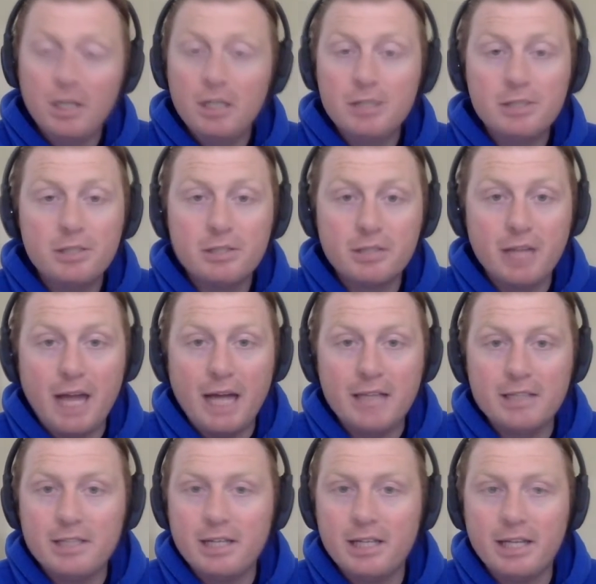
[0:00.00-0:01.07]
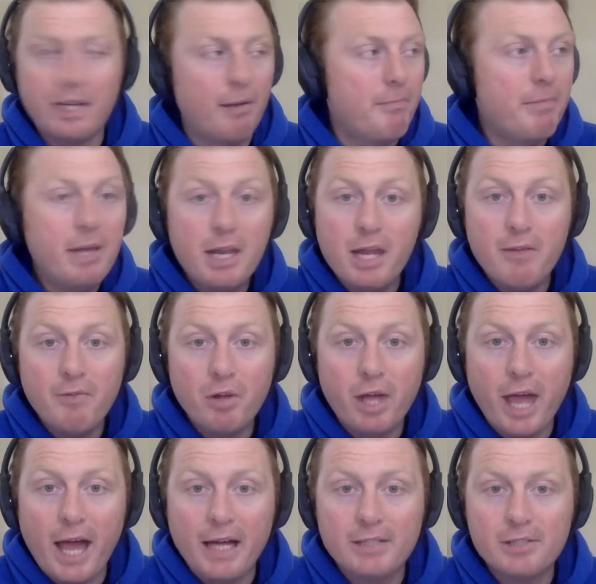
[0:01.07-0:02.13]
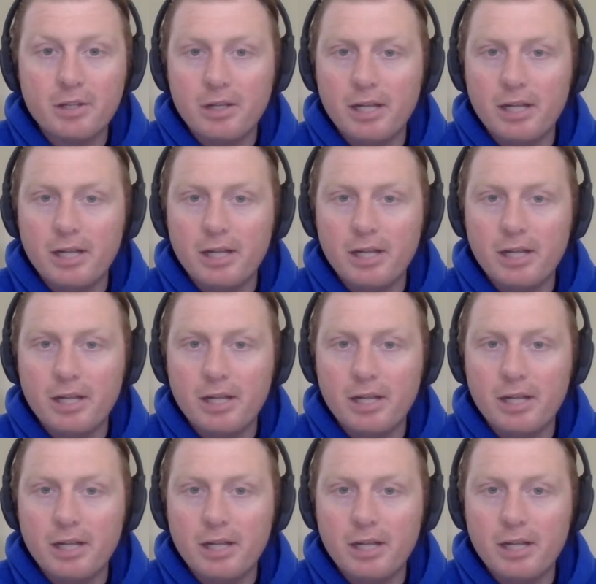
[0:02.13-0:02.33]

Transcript: So this guy just had like a medieval castle.